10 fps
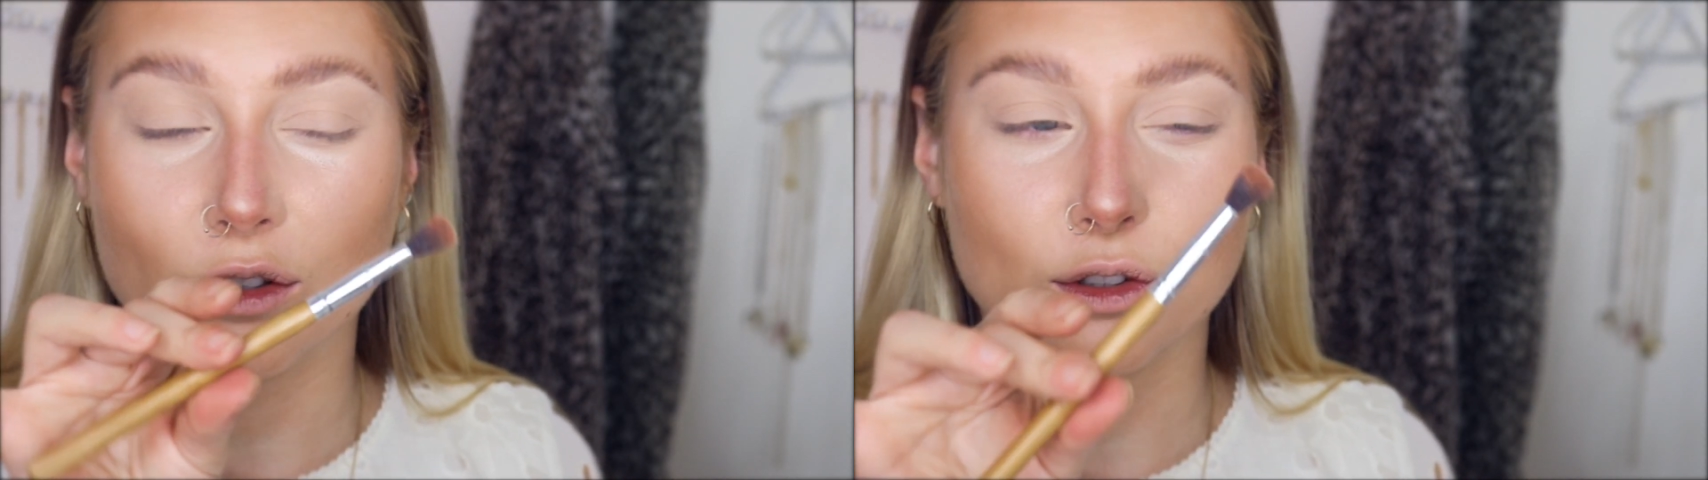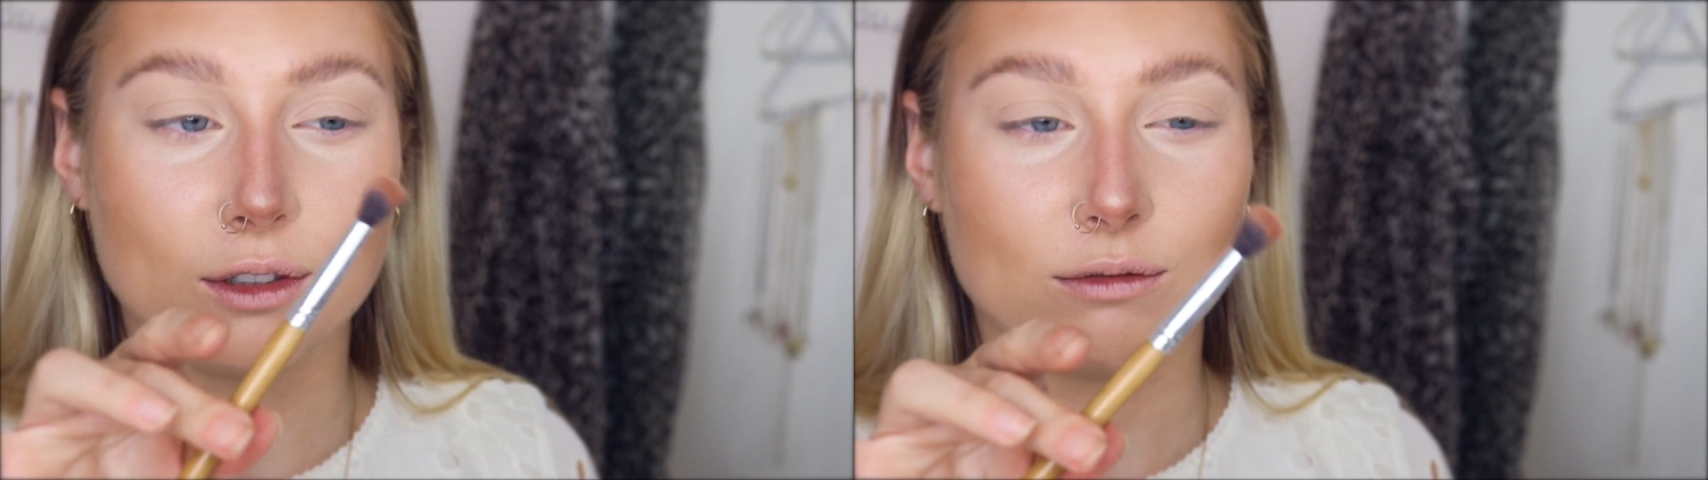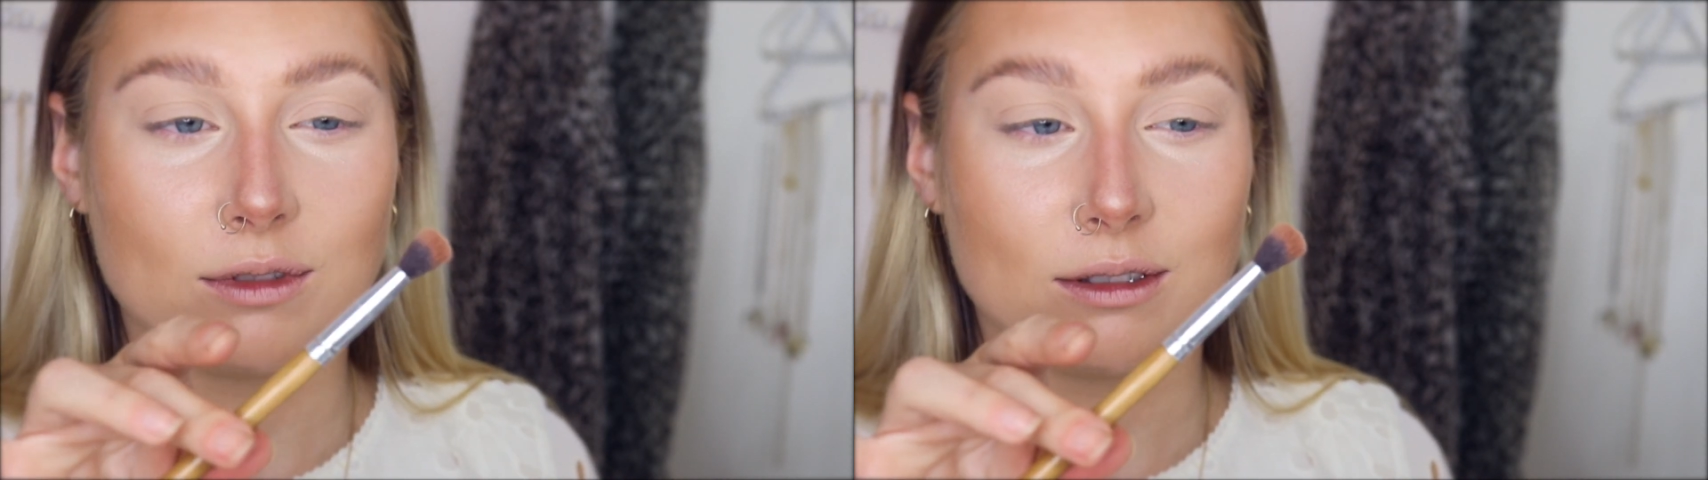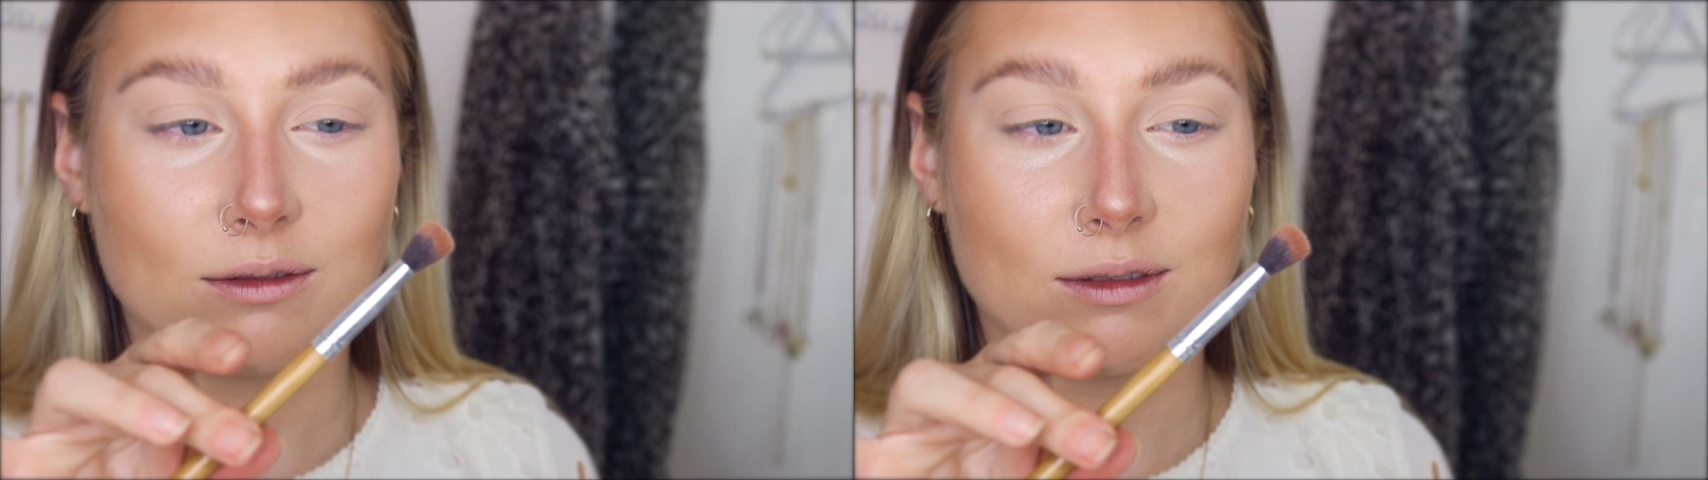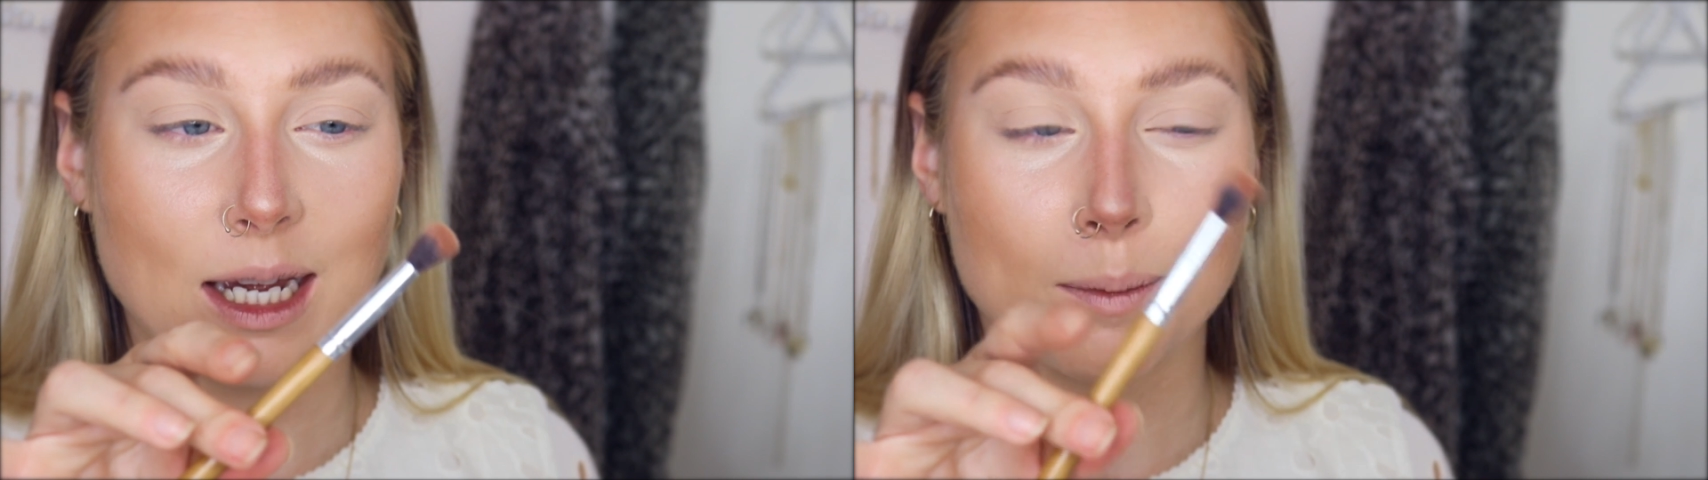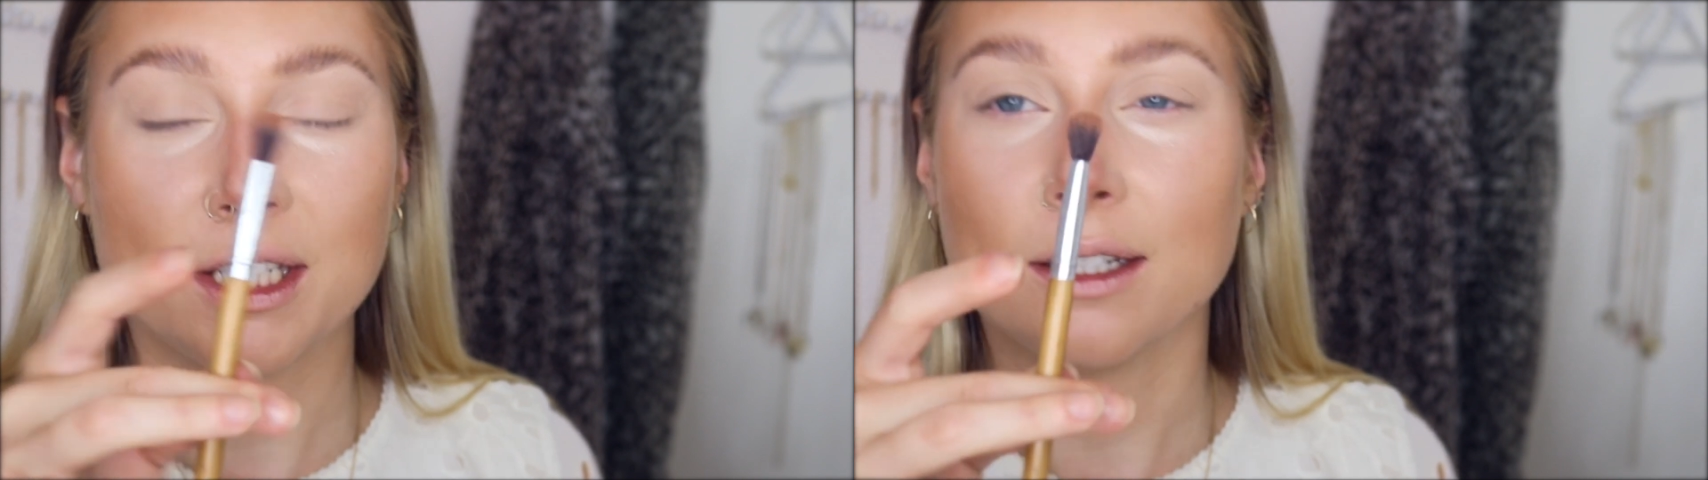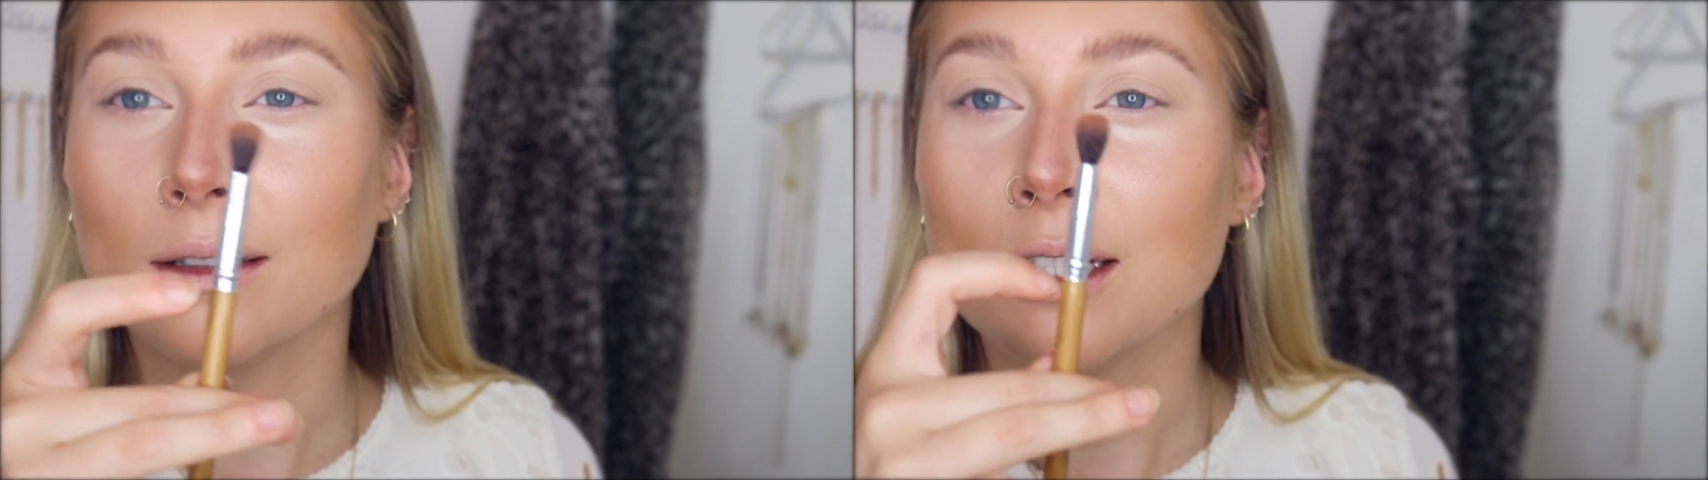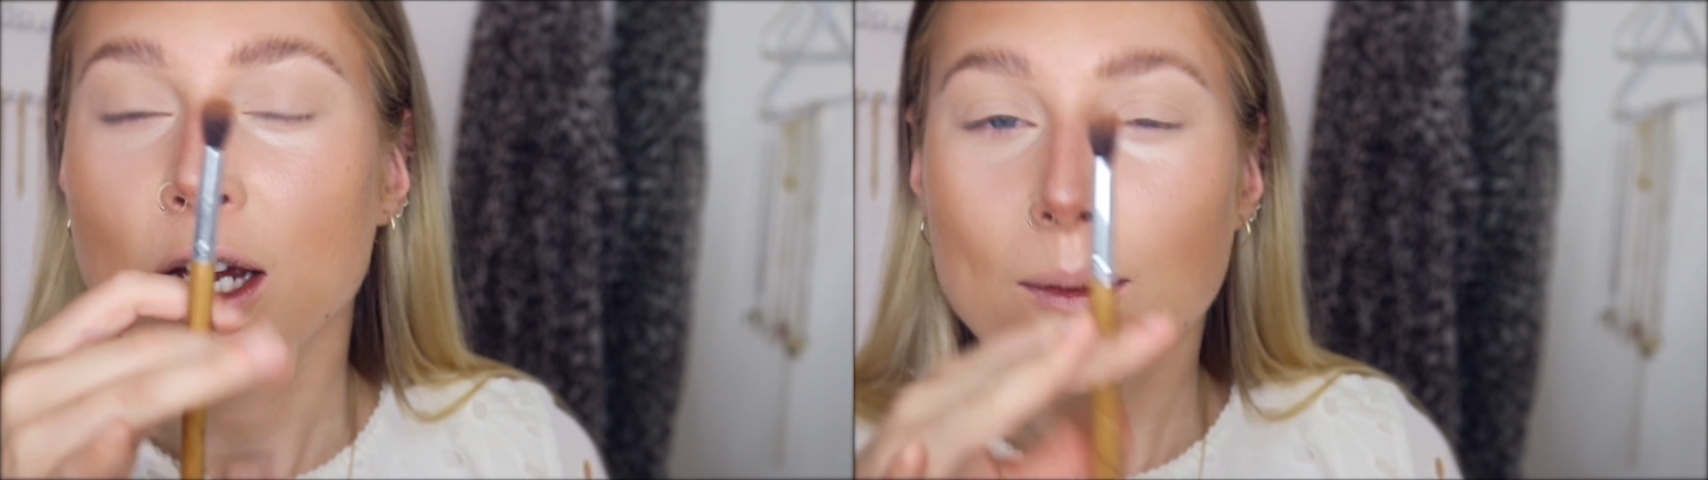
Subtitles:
on Amazon,